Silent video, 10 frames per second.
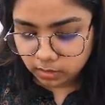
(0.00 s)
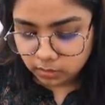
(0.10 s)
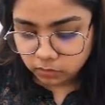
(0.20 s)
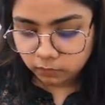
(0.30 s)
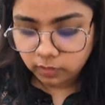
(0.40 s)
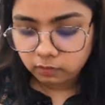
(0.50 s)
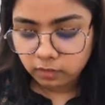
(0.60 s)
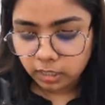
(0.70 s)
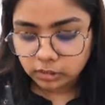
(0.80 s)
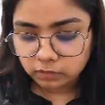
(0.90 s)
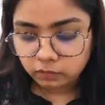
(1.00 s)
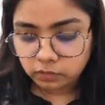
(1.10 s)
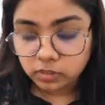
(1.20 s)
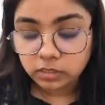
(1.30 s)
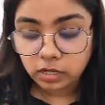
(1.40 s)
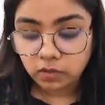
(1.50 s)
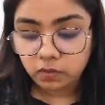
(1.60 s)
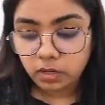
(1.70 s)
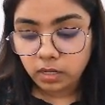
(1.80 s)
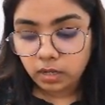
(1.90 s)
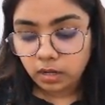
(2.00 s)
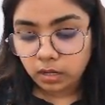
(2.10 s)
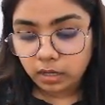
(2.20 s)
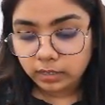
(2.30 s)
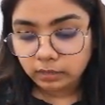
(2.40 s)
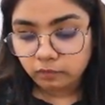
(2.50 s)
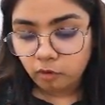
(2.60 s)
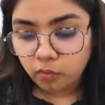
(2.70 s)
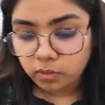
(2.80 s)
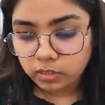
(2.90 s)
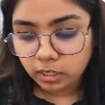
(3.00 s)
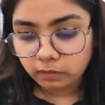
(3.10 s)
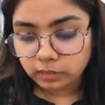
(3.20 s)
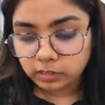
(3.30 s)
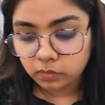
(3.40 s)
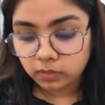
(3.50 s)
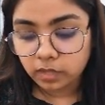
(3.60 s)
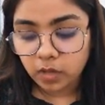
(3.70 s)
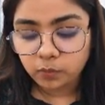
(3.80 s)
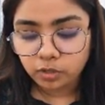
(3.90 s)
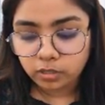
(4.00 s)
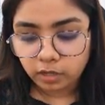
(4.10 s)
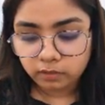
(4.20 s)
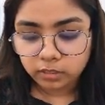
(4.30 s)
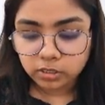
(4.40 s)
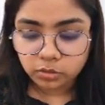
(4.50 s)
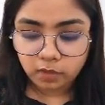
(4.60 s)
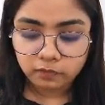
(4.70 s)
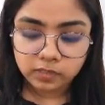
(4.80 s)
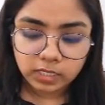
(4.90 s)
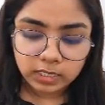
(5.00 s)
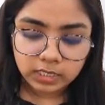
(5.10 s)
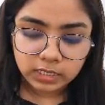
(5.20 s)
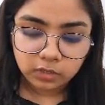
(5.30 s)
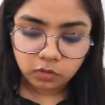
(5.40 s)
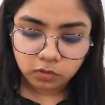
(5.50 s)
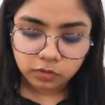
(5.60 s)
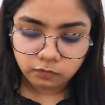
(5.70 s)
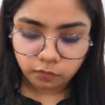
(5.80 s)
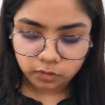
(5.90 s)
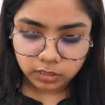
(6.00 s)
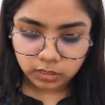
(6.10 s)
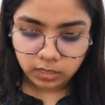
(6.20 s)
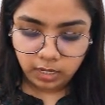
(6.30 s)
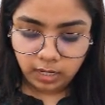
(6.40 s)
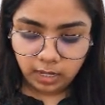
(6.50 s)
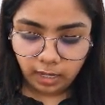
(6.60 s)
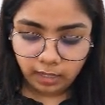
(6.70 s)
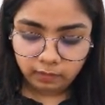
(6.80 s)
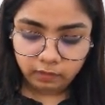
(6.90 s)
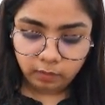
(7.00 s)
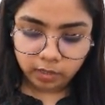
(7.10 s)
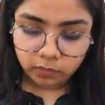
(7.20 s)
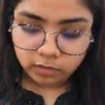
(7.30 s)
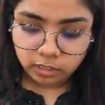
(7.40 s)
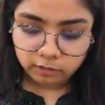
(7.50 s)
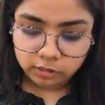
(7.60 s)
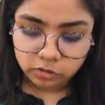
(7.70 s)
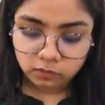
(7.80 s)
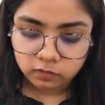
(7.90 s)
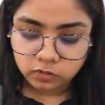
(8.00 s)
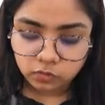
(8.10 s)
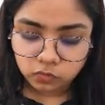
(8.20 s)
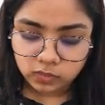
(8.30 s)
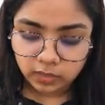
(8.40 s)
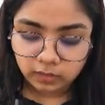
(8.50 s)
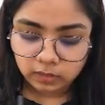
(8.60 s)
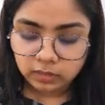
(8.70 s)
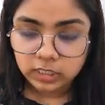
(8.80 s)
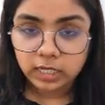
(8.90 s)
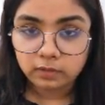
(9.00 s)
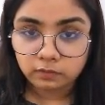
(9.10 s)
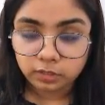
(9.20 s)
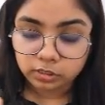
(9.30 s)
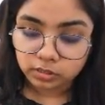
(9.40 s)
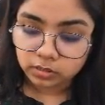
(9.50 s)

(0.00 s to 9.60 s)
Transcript: So for that reaction force now, in the forward direction or in the upward direction, you have this 18 cos 40, and in the backward direction, you have this 2 sine 30 and friction.